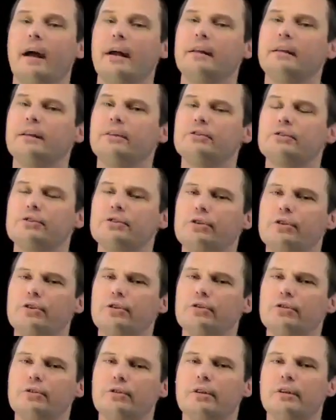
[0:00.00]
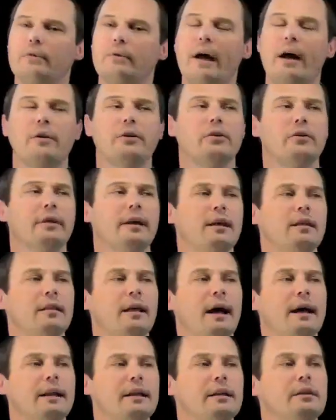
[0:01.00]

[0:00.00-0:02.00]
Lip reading: I need to turn the alkyl halide